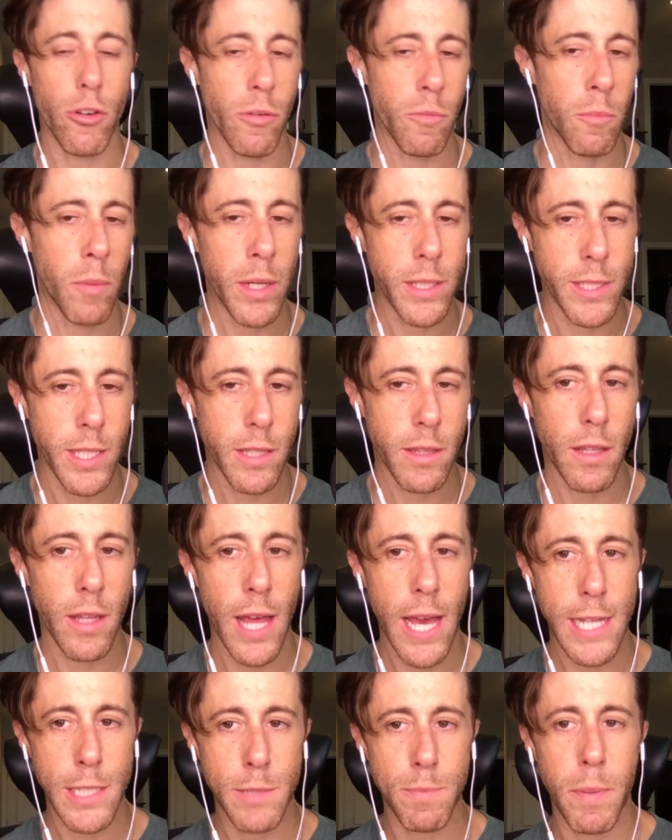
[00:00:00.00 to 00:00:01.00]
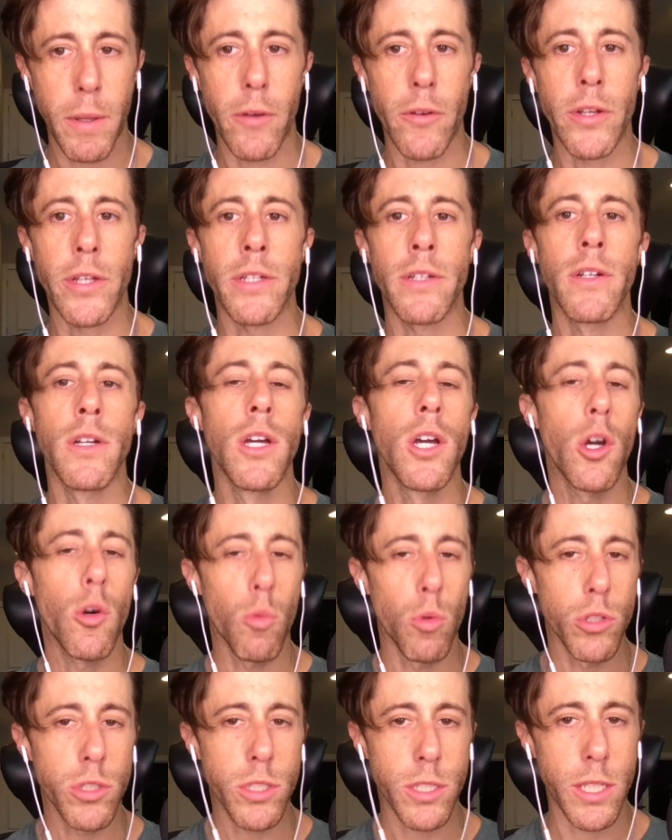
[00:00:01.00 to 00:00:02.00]
might take the last period.
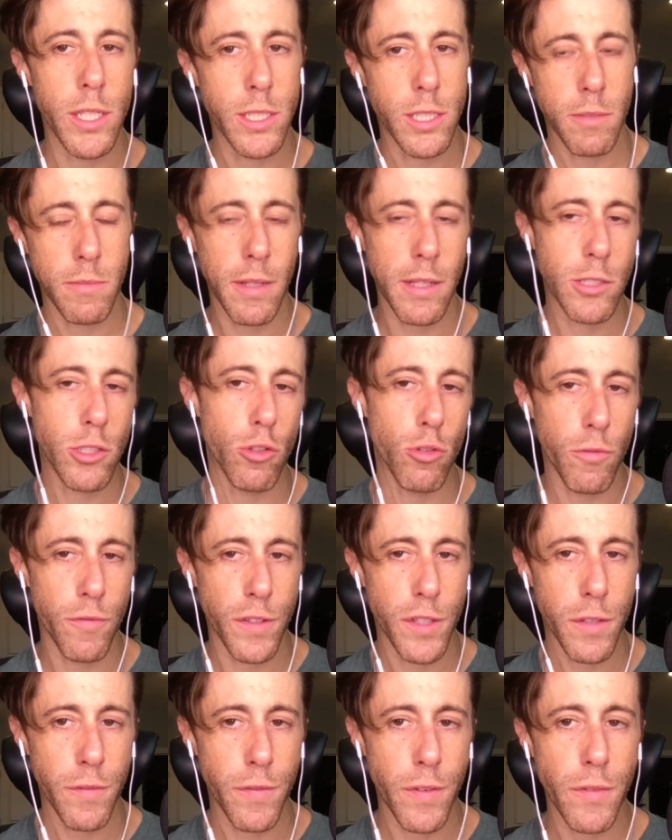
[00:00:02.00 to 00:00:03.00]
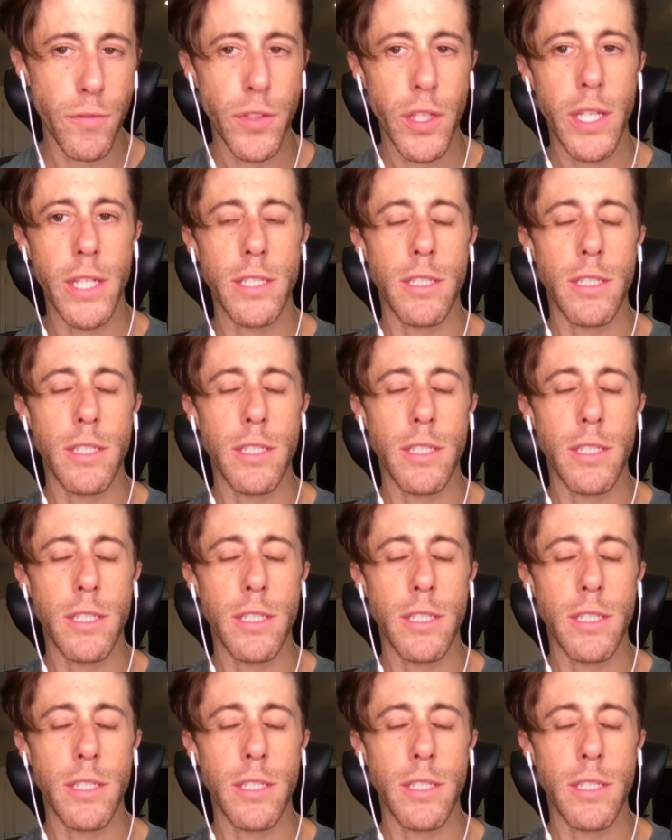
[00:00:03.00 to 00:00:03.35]
We'll see. Sometimes they do 50-50.